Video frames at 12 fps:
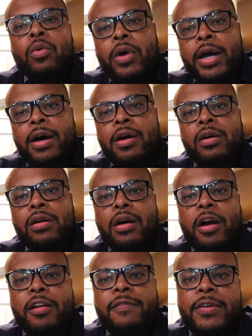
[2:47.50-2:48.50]
Well,
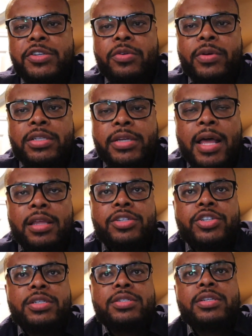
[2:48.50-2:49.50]
artificial
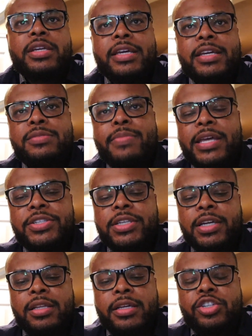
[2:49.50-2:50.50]
intelligence is
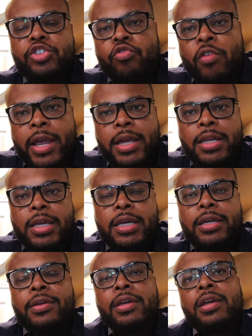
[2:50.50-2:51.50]
basically
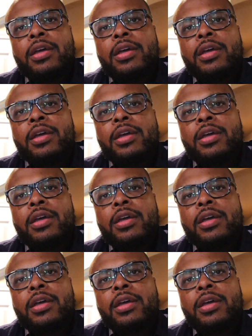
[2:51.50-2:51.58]
training